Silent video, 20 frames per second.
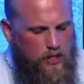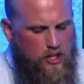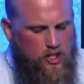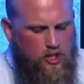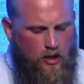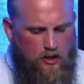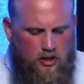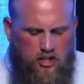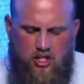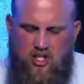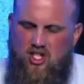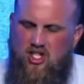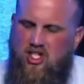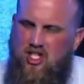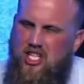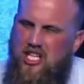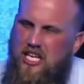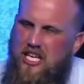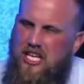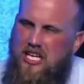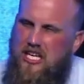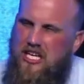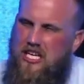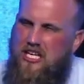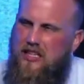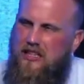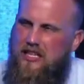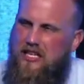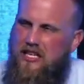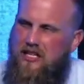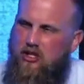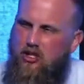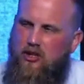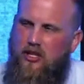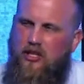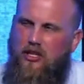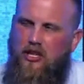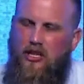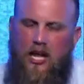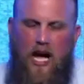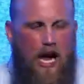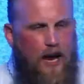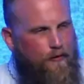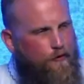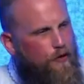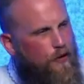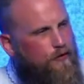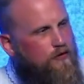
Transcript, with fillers: really start to see into the life